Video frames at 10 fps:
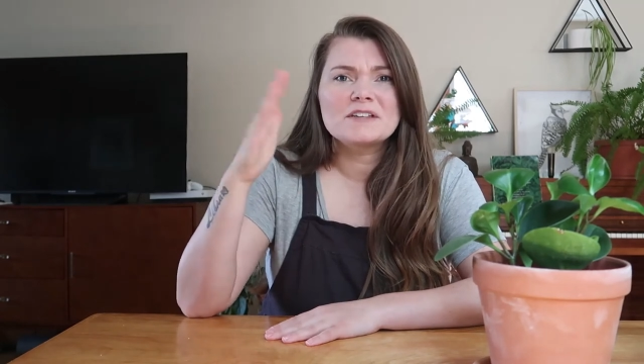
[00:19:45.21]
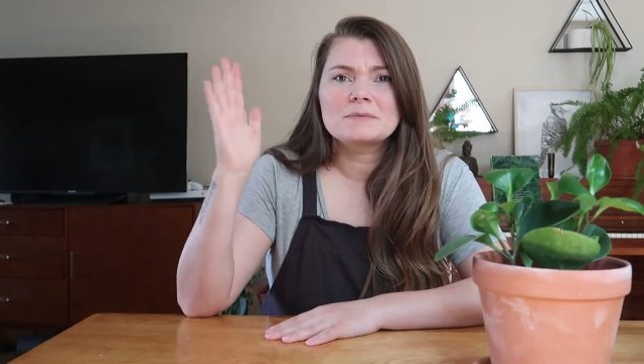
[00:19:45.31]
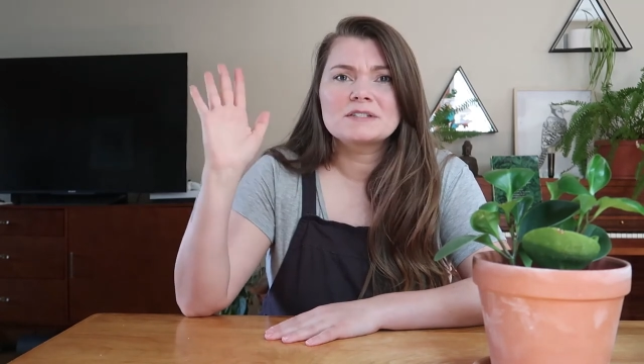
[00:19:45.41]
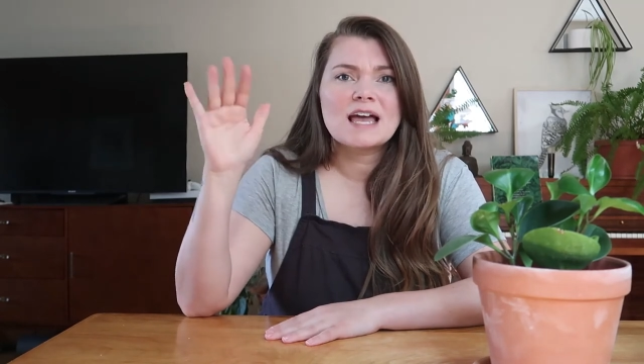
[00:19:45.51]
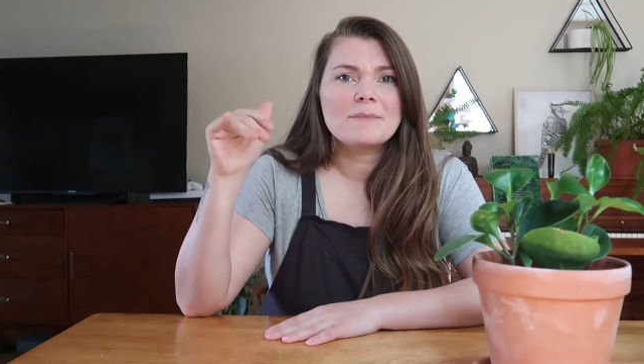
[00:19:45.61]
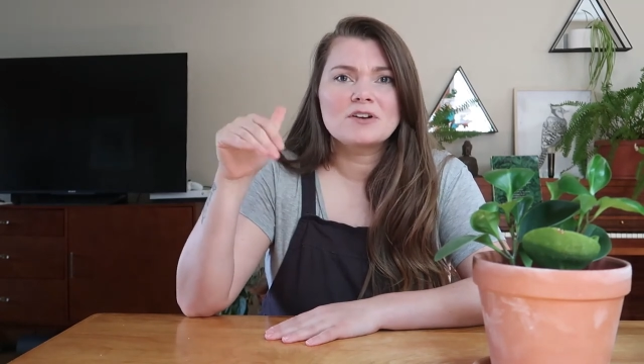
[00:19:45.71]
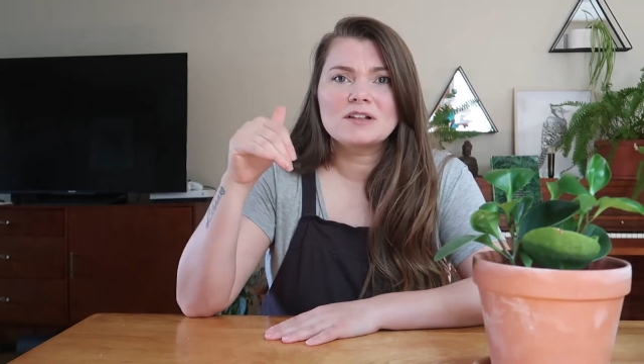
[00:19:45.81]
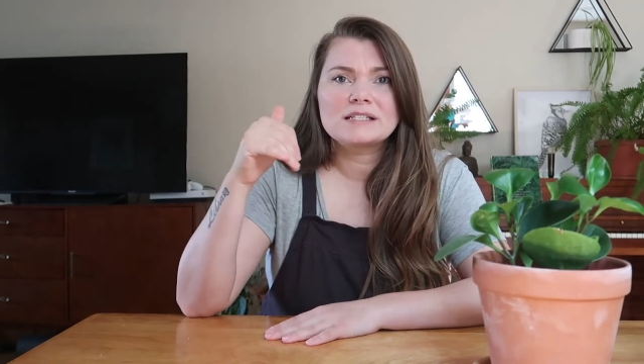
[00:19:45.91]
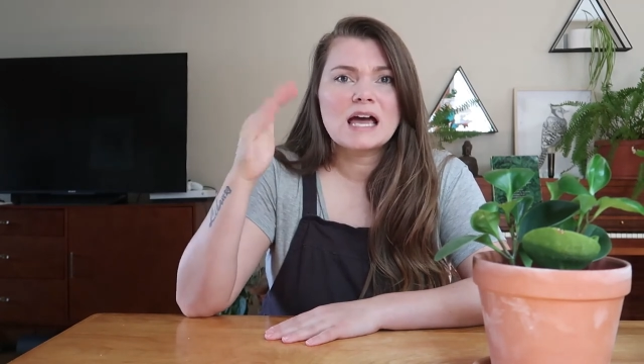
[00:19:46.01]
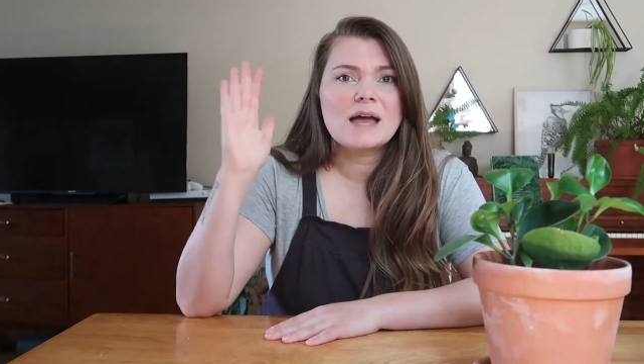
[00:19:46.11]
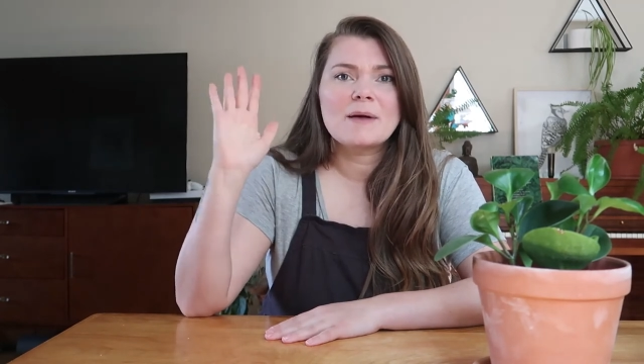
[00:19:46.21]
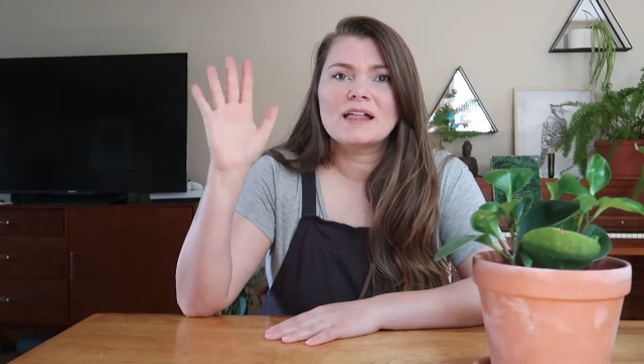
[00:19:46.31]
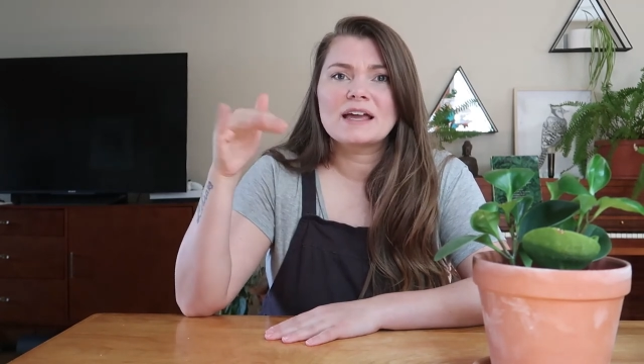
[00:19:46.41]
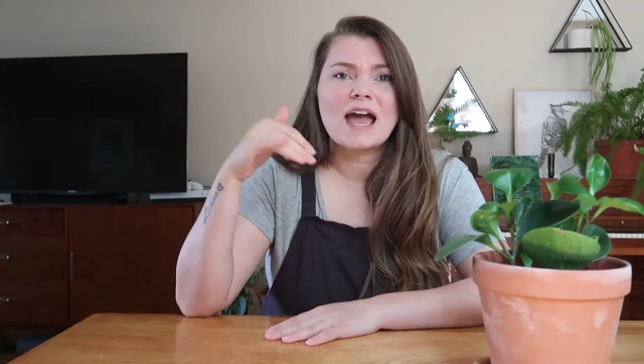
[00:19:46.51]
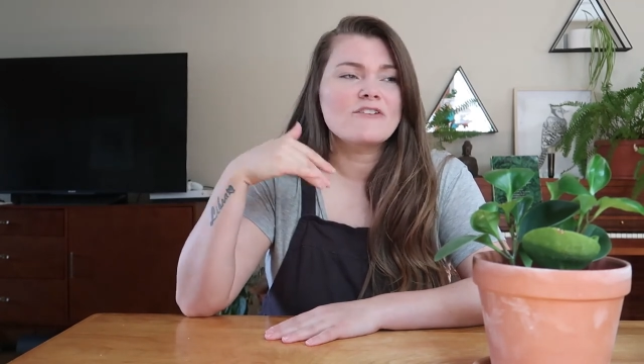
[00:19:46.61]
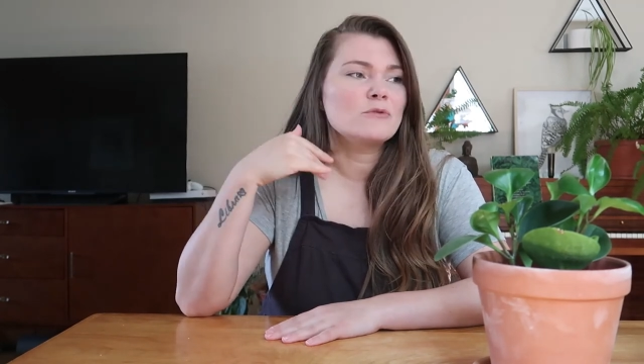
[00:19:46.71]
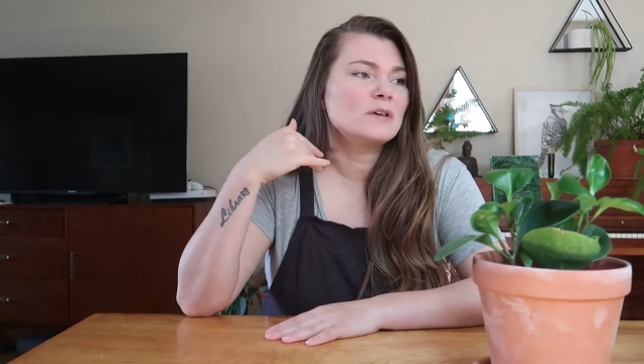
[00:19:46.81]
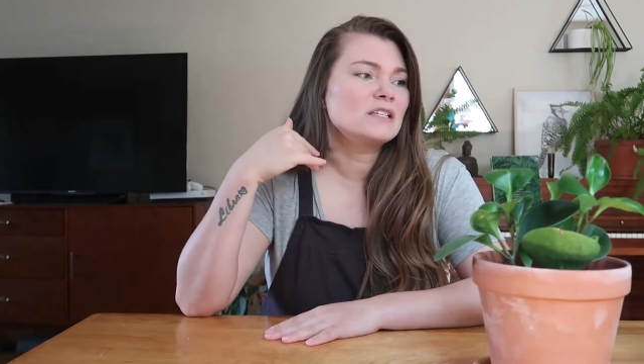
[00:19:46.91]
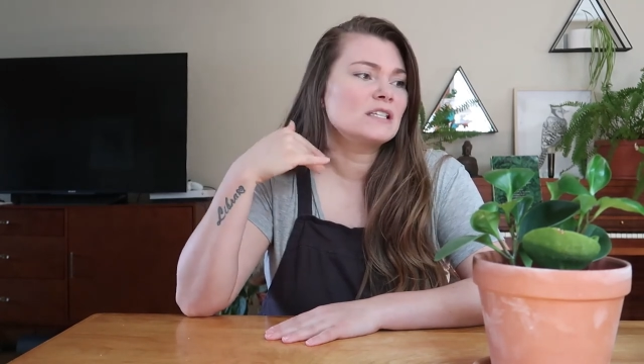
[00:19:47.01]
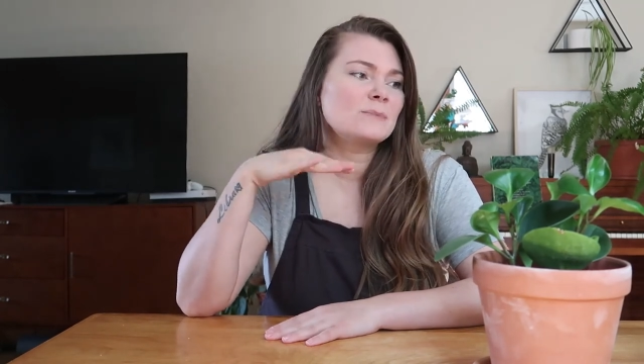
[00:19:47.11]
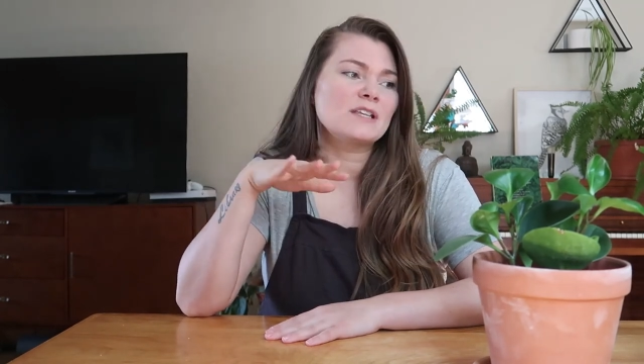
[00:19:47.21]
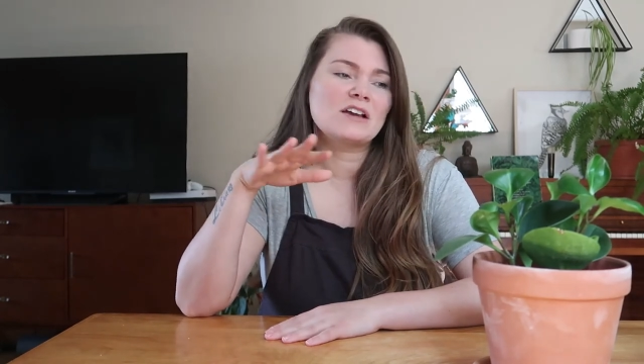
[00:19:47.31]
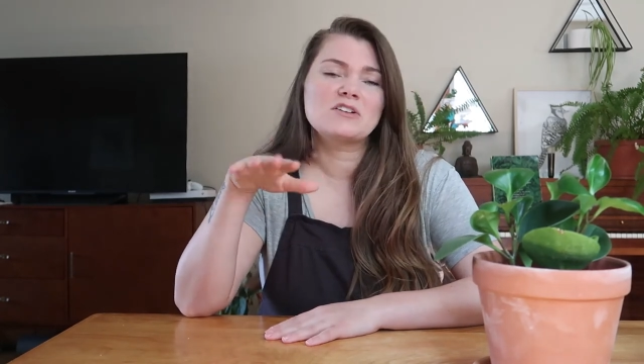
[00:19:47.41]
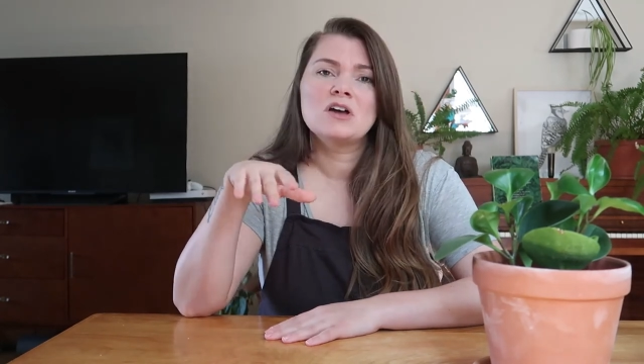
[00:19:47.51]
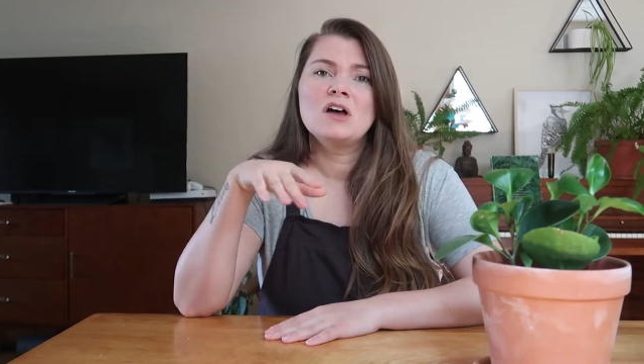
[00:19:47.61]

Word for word: This must happen all the time. I, like everybody seems like